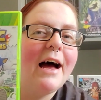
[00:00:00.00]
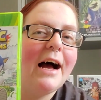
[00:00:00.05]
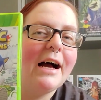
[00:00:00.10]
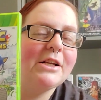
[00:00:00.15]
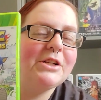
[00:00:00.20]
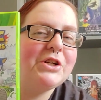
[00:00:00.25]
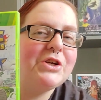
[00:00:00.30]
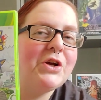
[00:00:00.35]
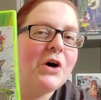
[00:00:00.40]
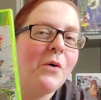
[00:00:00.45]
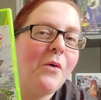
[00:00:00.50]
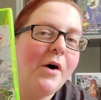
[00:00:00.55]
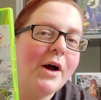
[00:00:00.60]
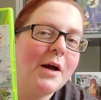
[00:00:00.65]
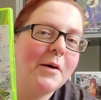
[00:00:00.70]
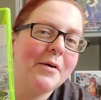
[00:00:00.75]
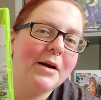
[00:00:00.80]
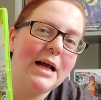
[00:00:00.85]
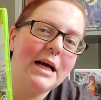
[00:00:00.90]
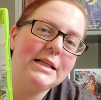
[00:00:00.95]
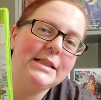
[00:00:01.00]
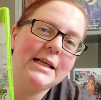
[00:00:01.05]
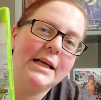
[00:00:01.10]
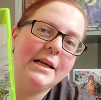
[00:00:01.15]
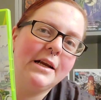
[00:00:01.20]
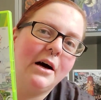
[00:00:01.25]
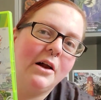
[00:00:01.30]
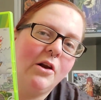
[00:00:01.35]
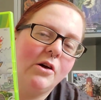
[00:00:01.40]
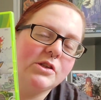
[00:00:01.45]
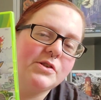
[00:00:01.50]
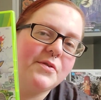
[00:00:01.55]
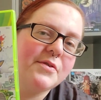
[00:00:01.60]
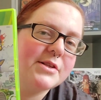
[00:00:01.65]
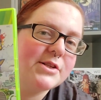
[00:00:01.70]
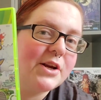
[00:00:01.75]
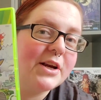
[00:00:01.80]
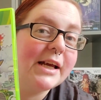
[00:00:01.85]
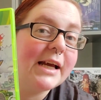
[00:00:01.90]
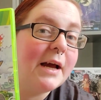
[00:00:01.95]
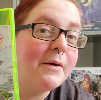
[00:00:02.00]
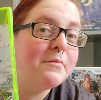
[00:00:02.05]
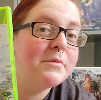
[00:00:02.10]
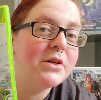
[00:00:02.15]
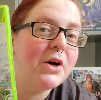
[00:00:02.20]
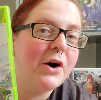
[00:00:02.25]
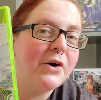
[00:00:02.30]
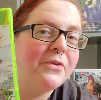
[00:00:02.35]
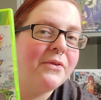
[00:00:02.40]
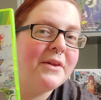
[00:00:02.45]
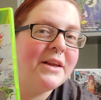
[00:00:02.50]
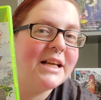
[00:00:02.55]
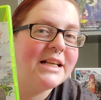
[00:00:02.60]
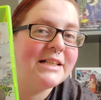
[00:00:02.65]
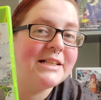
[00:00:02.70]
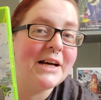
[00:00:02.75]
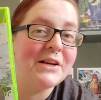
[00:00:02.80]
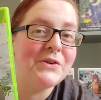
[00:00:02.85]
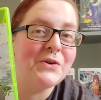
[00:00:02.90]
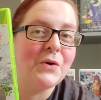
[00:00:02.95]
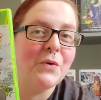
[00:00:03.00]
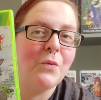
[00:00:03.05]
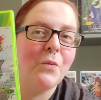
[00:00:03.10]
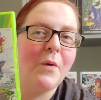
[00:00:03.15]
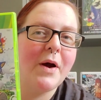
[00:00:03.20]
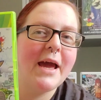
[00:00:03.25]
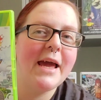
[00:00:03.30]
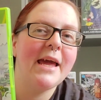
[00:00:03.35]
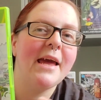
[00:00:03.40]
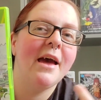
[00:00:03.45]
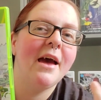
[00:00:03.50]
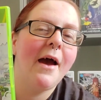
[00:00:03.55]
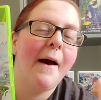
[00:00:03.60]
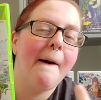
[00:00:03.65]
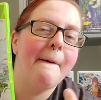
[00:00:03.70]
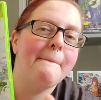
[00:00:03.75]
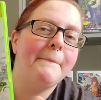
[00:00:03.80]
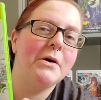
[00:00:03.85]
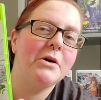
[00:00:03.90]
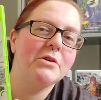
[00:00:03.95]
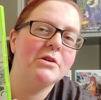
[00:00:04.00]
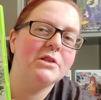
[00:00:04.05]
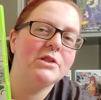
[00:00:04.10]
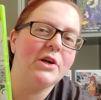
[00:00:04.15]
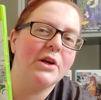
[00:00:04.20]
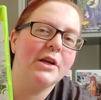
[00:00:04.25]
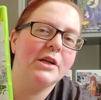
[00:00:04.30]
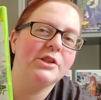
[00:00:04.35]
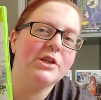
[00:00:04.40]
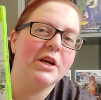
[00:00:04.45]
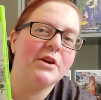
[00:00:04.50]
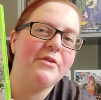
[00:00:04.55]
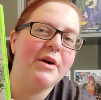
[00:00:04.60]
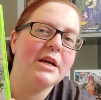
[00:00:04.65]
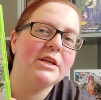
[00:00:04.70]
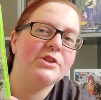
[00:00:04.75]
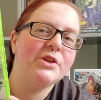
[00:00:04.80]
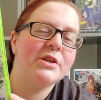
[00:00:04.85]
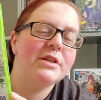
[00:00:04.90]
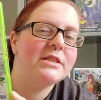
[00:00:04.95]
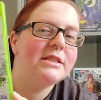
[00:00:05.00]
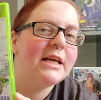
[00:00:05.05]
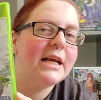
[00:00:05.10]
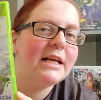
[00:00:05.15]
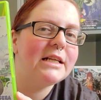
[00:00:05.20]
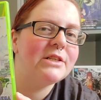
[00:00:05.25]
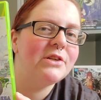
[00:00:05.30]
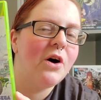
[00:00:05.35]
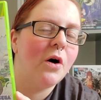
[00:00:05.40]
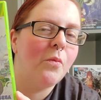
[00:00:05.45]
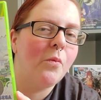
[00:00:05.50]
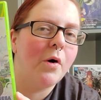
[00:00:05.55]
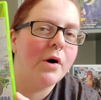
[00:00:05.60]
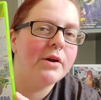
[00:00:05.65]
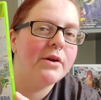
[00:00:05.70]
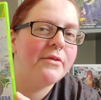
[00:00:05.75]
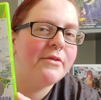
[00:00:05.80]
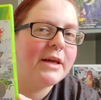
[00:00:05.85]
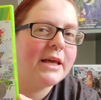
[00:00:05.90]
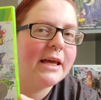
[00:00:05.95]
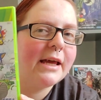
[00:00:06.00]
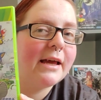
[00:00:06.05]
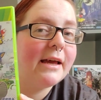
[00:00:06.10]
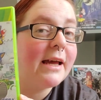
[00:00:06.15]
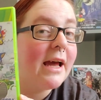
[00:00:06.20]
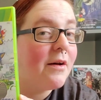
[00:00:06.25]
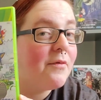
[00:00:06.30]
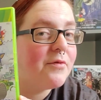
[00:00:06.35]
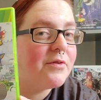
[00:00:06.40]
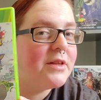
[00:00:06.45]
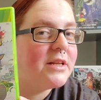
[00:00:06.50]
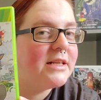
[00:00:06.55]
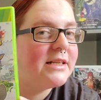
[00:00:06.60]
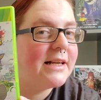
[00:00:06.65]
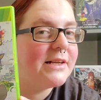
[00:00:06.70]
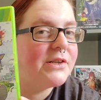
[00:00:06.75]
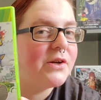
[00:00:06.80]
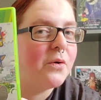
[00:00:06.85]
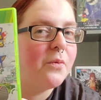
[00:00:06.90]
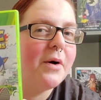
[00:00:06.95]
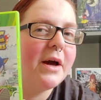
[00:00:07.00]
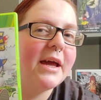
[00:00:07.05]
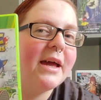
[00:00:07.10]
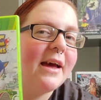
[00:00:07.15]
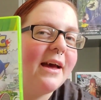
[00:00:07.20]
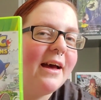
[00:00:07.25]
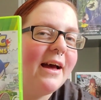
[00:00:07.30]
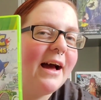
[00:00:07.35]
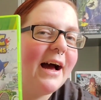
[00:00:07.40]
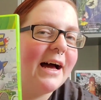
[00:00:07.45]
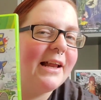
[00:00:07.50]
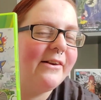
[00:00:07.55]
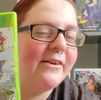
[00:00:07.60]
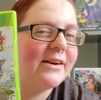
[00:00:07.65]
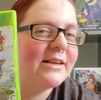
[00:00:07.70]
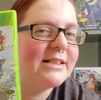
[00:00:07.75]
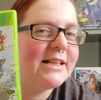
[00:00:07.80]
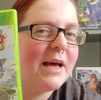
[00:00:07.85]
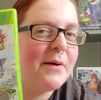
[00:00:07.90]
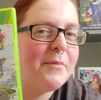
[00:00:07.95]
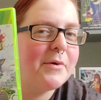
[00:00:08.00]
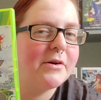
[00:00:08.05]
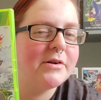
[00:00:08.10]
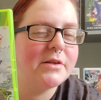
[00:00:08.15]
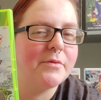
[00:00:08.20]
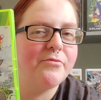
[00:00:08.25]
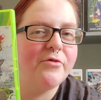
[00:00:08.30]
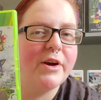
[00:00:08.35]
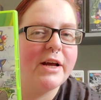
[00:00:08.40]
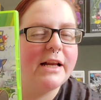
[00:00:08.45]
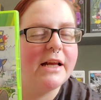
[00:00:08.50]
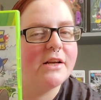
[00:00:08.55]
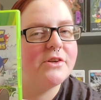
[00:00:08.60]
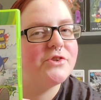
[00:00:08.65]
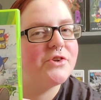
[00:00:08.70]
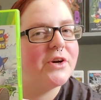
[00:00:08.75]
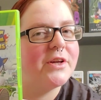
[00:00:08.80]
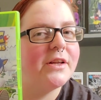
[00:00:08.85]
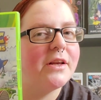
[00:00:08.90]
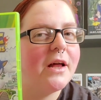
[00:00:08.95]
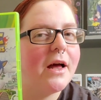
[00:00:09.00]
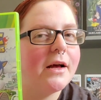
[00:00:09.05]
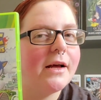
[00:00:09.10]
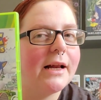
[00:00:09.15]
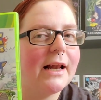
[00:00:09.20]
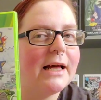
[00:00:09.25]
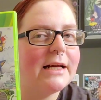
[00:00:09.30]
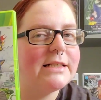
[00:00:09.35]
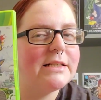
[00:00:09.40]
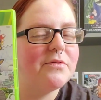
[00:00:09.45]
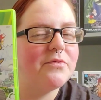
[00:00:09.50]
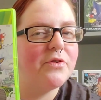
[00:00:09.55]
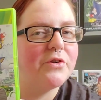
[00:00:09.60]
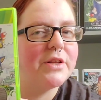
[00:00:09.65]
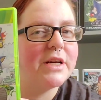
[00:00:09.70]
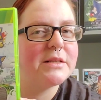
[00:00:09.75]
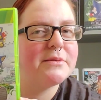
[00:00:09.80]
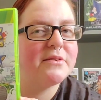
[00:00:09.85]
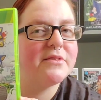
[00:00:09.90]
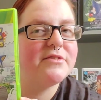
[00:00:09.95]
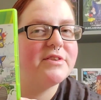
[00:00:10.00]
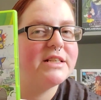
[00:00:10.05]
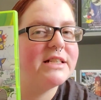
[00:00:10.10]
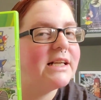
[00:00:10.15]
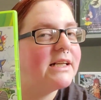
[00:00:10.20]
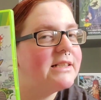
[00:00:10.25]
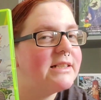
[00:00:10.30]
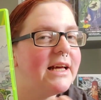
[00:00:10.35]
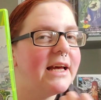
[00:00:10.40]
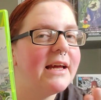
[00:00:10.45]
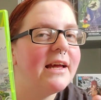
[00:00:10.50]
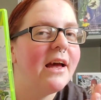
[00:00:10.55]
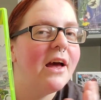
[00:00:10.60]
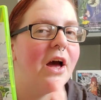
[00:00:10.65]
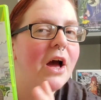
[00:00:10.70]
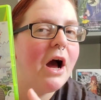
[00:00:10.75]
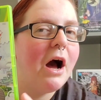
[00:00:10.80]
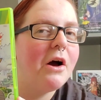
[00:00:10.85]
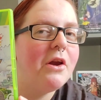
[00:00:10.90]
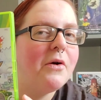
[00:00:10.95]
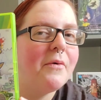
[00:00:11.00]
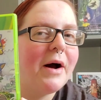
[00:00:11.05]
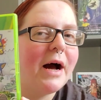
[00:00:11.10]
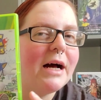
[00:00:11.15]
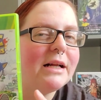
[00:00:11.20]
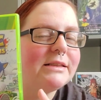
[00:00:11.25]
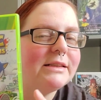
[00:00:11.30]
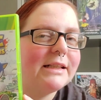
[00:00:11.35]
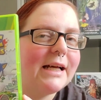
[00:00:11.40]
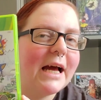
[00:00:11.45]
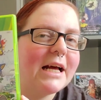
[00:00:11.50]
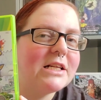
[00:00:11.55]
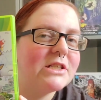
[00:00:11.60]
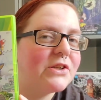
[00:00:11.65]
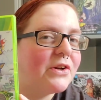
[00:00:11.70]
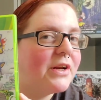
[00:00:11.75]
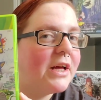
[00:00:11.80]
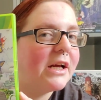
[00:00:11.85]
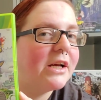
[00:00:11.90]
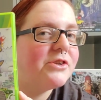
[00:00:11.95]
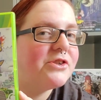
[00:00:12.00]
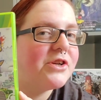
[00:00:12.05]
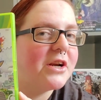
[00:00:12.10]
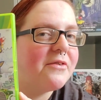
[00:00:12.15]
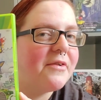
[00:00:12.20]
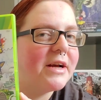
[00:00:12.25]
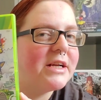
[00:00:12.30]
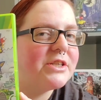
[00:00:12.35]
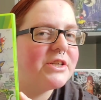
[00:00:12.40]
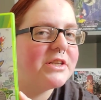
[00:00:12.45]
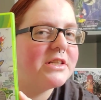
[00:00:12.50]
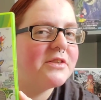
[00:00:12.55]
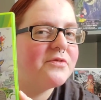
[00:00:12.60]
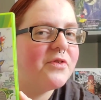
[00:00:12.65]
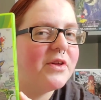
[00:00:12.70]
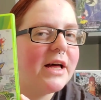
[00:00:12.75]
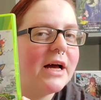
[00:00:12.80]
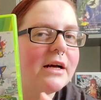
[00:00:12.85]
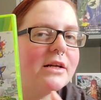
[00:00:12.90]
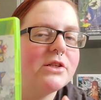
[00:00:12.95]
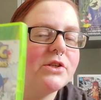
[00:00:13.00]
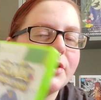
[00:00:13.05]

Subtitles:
As you know, I am collecting a lot of the Sonic games on the Nintendo Wii, but Sonic Generations is not one that you can get for the Nintendo Wii. And like I said, because I'm really enjoying collecting for the Xbox 360, I knew I had to get Sonic Generations for that.